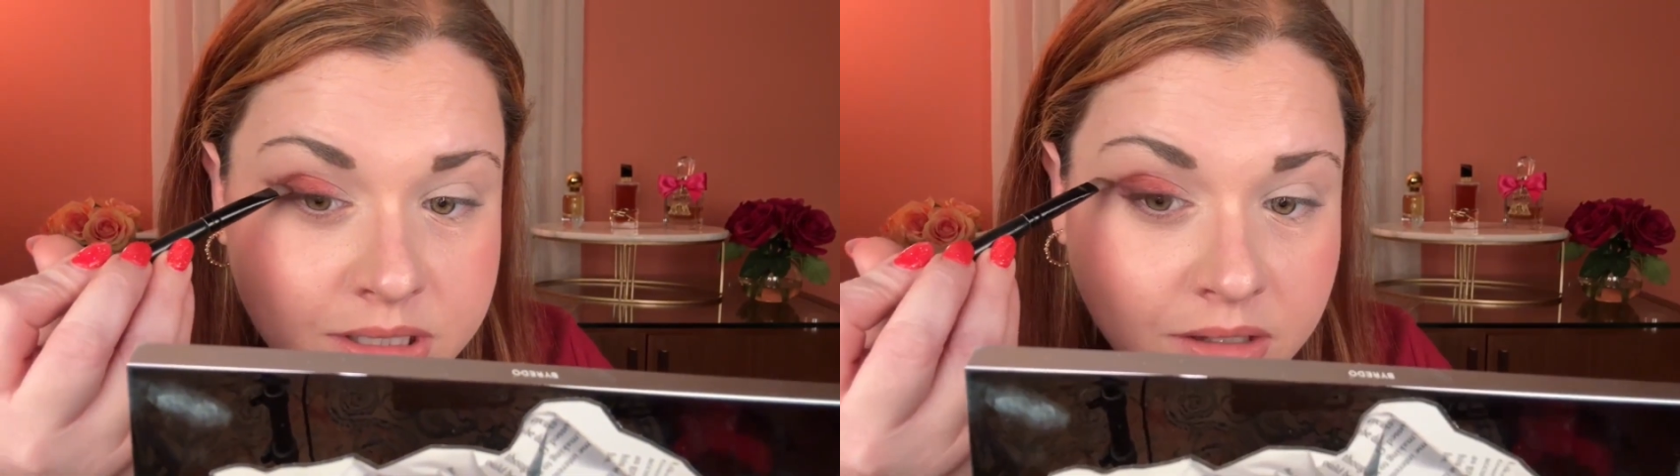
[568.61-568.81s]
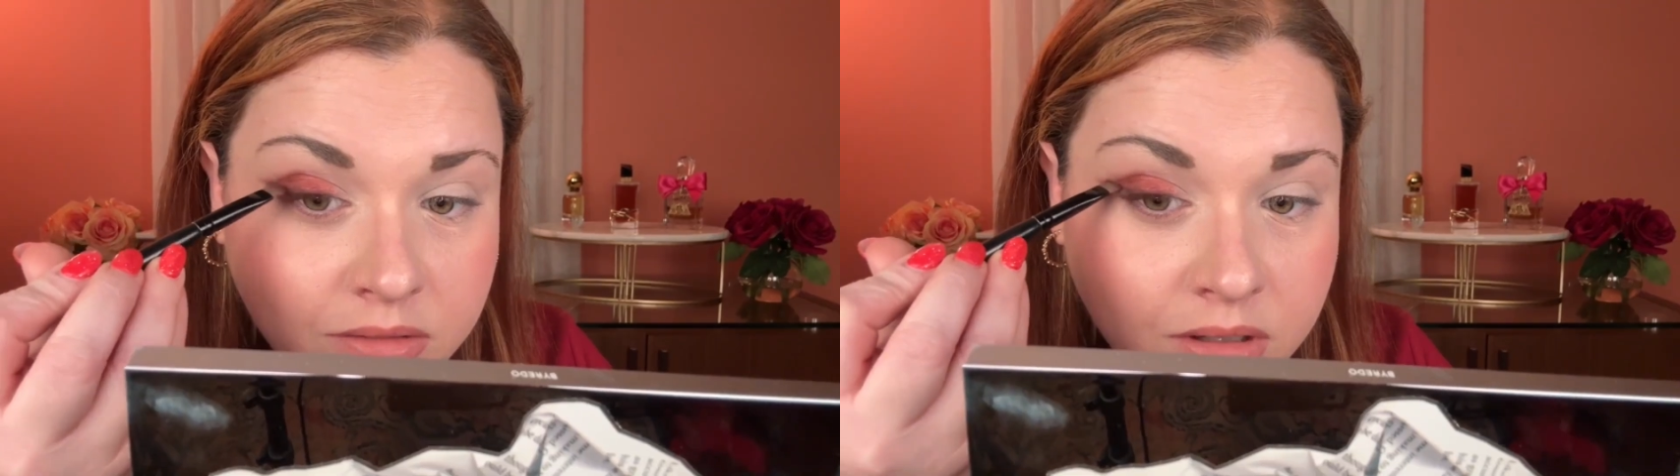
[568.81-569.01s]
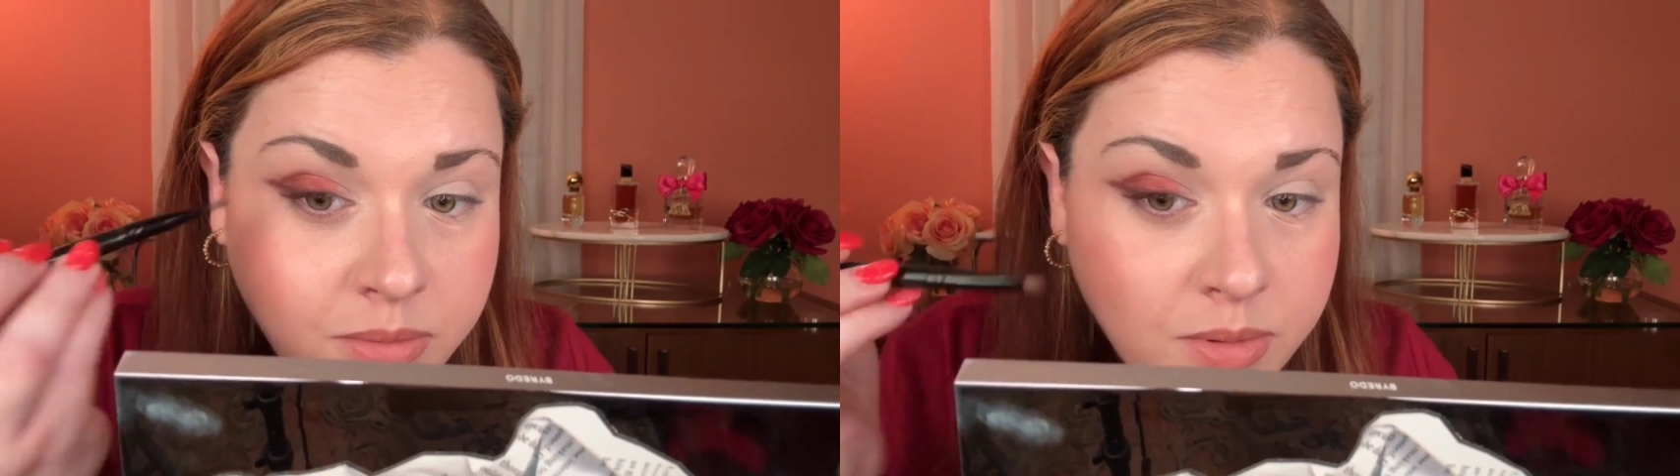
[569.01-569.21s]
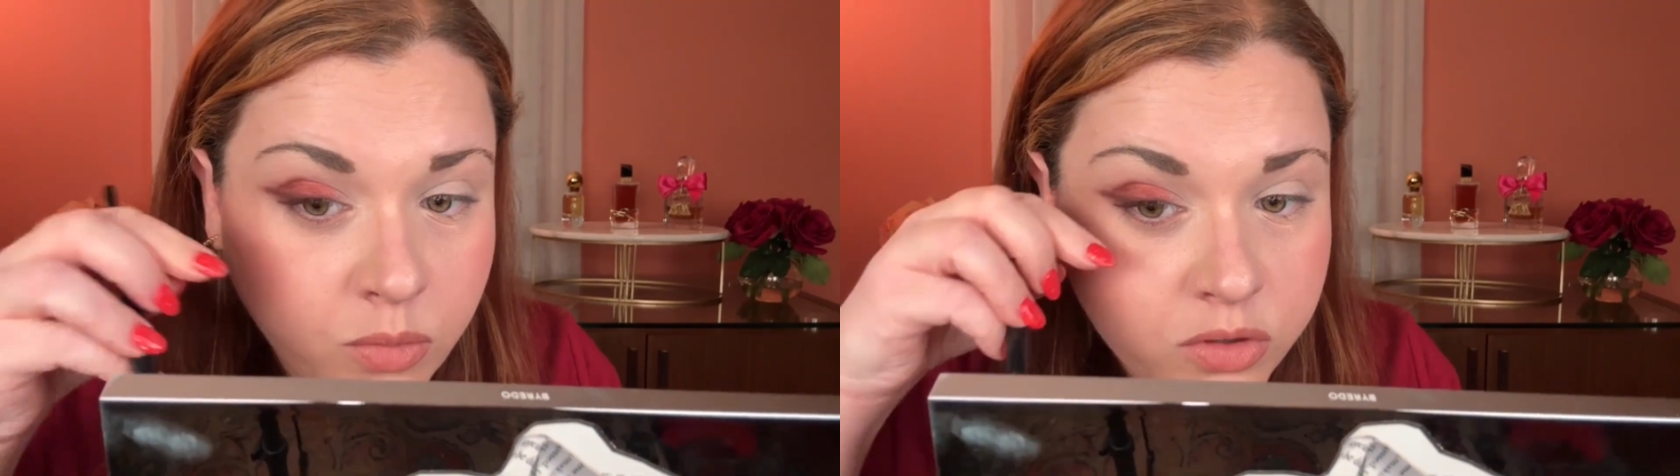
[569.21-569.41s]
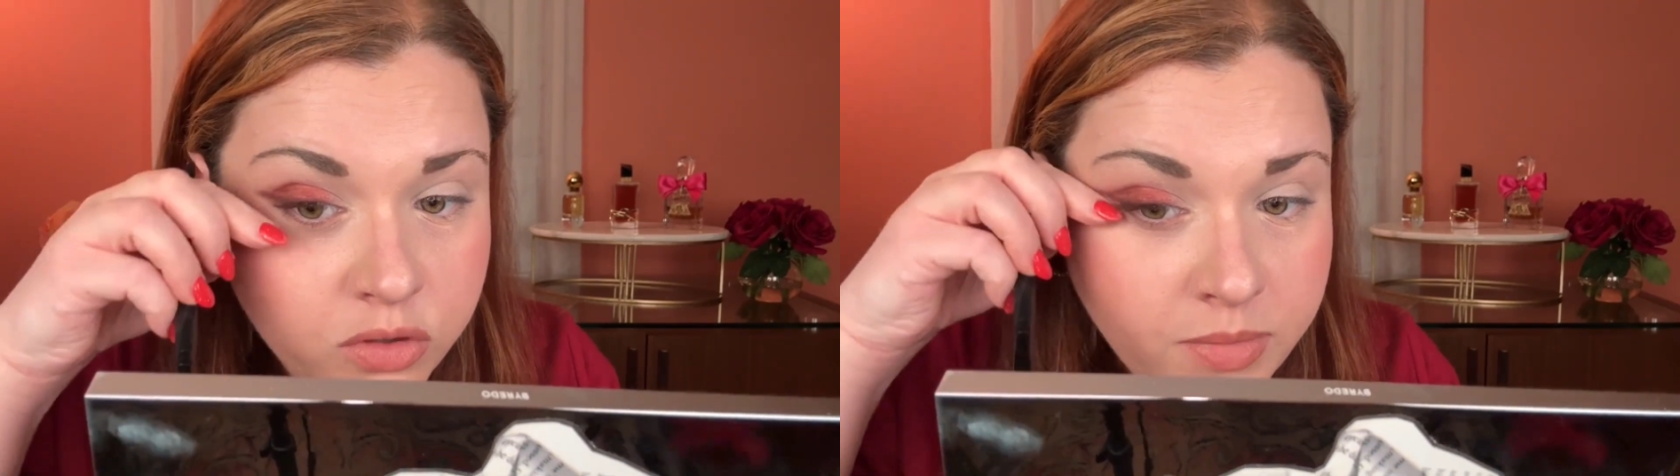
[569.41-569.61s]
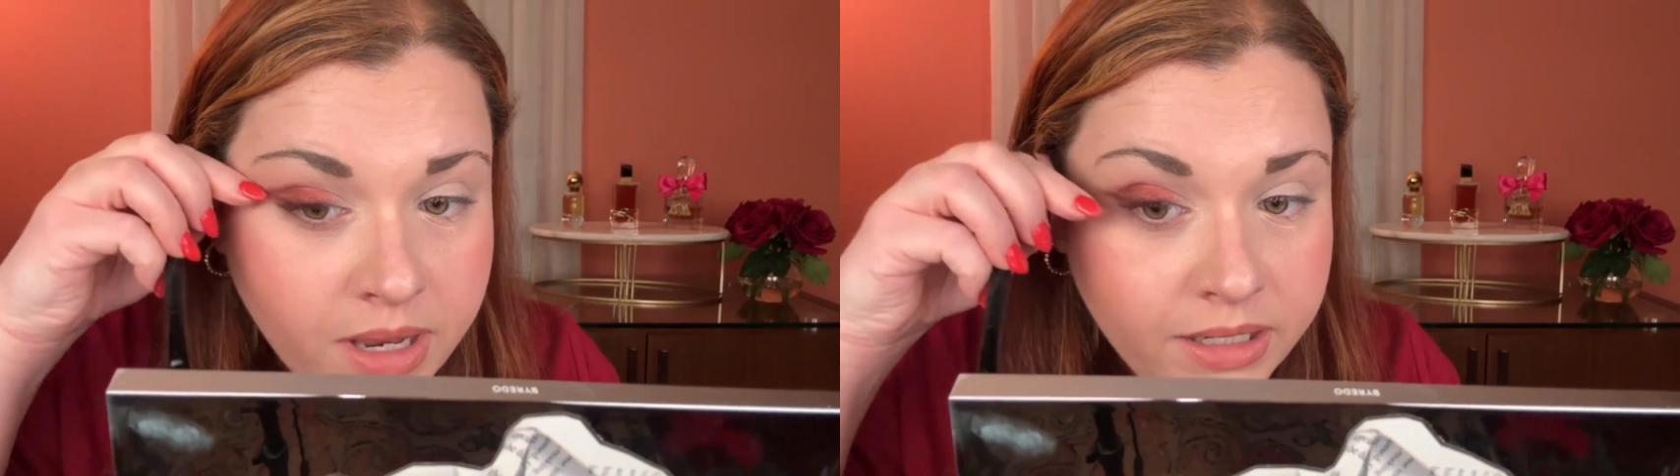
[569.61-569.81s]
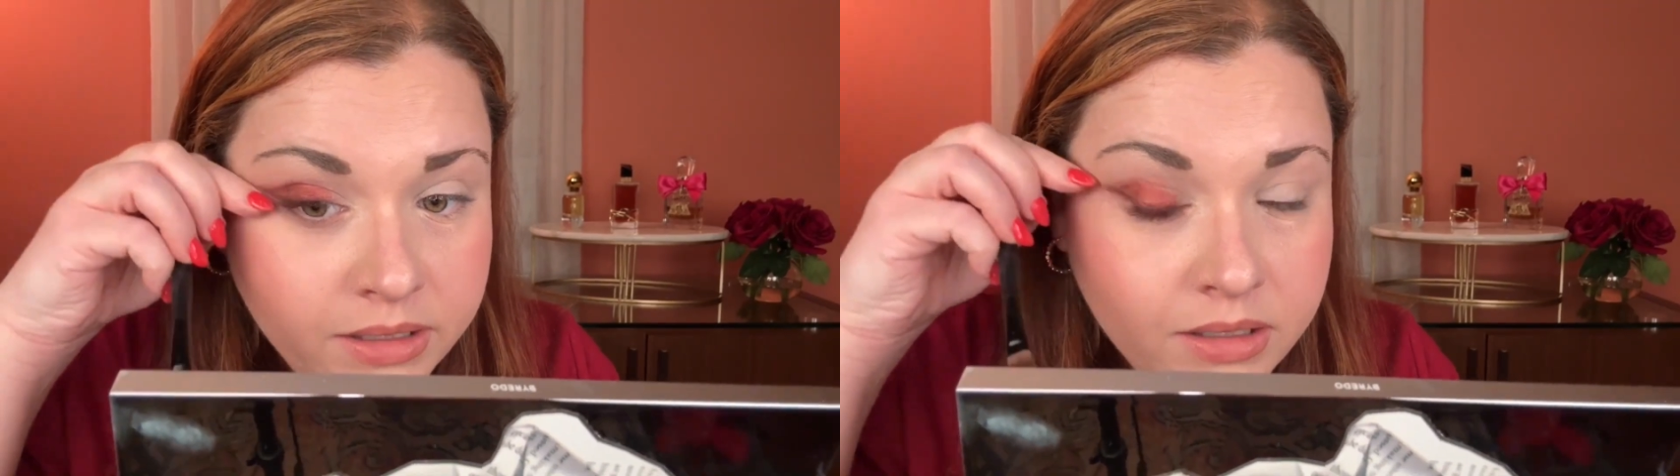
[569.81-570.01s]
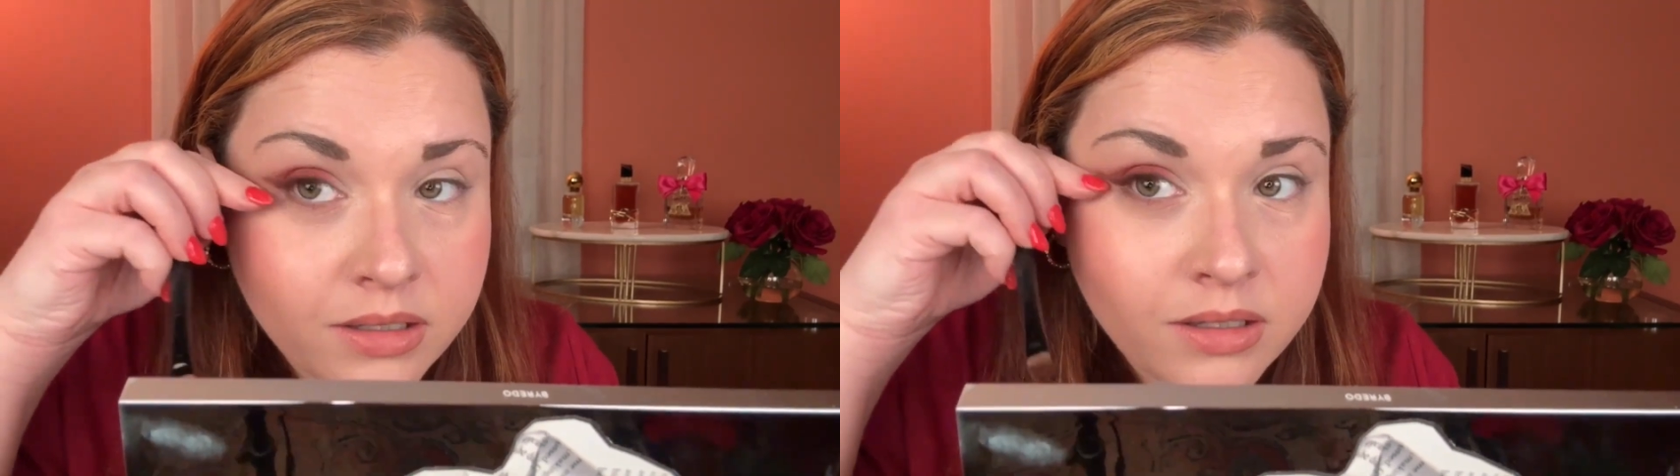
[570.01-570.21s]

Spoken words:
a little bit more dramatic